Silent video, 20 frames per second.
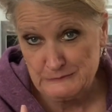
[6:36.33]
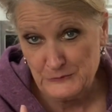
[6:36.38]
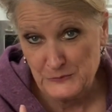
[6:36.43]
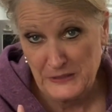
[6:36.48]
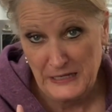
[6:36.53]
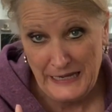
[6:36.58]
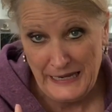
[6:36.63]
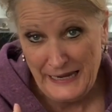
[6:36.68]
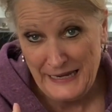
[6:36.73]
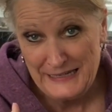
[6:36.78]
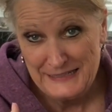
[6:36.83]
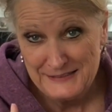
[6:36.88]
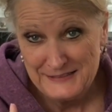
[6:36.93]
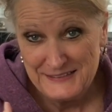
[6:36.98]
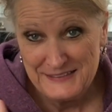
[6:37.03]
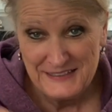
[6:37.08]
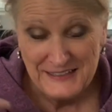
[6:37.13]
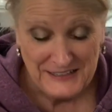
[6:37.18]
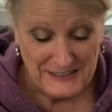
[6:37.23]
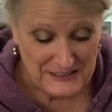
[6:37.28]
Okay,
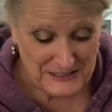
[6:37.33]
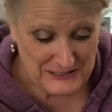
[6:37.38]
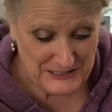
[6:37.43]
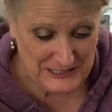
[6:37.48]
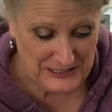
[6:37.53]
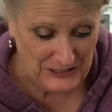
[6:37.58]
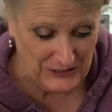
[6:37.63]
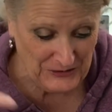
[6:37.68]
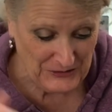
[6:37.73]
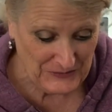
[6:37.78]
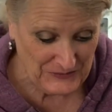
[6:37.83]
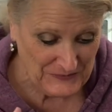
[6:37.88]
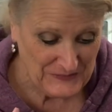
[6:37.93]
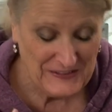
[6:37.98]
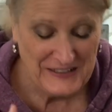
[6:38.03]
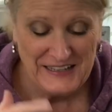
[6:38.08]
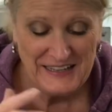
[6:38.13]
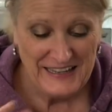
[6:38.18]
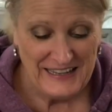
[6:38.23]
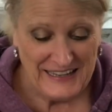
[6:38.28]
so
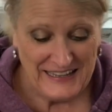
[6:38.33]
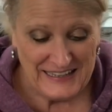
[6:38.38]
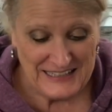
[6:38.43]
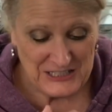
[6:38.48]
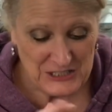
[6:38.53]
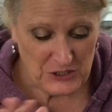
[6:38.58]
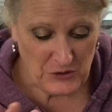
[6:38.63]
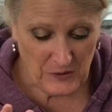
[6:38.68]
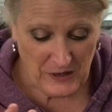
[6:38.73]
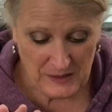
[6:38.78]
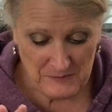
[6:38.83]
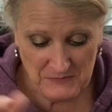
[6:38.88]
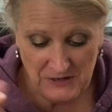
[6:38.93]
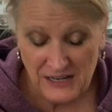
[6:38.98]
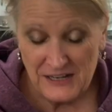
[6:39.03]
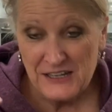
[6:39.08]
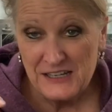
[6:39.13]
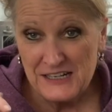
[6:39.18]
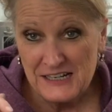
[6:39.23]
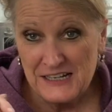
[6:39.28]
I'm
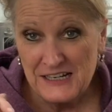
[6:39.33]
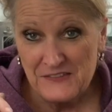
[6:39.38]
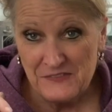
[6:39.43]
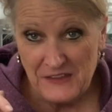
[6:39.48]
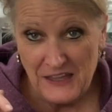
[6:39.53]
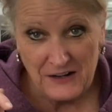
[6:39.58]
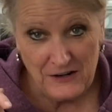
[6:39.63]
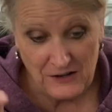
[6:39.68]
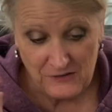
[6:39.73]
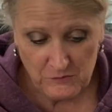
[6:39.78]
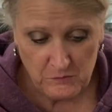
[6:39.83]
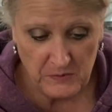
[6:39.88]
not going to cut that off.